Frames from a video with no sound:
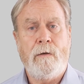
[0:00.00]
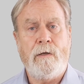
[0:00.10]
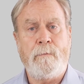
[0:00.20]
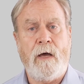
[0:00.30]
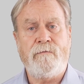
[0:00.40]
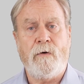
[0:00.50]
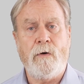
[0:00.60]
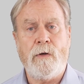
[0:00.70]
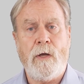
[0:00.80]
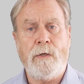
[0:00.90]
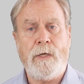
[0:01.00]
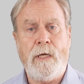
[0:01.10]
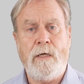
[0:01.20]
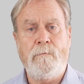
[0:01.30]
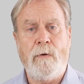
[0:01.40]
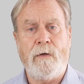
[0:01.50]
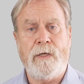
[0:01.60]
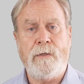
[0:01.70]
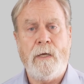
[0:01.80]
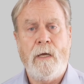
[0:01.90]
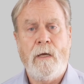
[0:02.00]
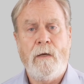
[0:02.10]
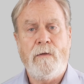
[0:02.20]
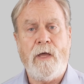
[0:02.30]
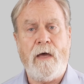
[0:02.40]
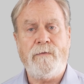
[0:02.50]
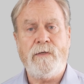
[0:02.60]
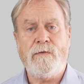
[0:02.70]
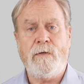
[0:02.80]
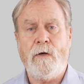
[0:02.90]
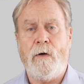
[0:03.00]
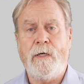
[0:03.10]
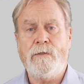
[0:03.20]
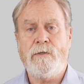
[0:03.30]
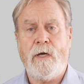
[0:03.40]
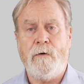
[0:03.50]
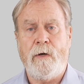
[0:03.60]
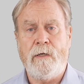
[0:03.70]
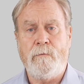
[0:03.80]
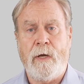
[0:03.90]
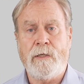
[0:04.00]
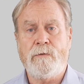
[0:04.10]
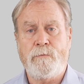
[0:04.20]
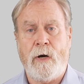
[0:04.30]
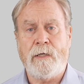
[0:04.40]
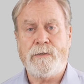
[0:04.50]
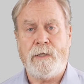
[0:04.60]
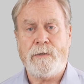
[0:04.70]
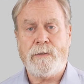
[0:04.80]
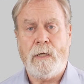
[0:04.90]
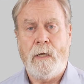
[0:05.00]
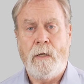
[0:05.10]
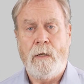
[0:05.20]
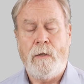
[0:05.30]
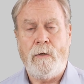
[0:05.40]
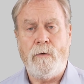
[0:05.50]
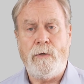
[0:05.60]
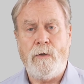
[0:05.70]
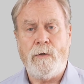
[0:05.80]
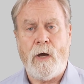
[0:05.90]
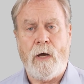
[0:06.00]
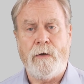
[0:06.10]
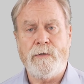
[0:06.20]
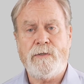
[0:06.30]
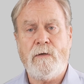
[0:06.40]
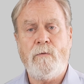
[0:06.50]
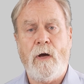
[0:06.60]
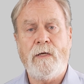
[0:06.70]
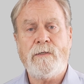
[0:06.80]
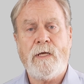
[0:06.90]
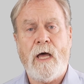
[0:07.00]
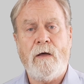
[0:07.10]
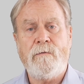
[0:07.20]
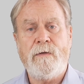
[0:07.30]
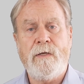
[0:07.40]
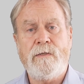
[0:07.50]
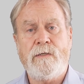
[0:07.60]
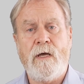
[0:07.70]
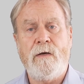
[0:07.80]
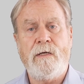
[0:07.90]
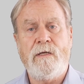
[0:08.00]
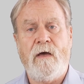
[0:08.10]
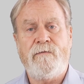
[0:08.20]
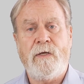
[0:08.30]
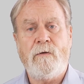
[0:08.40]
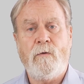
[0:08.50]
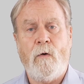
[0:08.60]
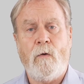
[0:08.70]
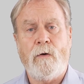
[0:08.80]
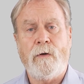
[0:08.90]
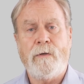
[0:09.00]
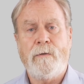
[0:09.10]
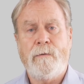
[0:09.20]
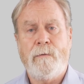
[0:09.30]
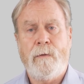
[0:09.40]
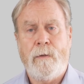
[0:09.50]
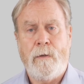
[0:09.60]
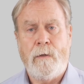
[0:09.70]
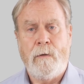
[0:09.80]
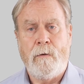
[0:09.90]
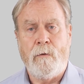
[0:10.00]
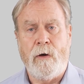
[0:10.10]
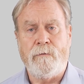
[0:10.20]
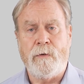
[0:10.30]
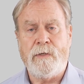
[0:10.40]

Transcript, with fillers: The muffler, a key component, dampens the noise generated by this process, giving your car a civilized hum instead of a deafening roar. However,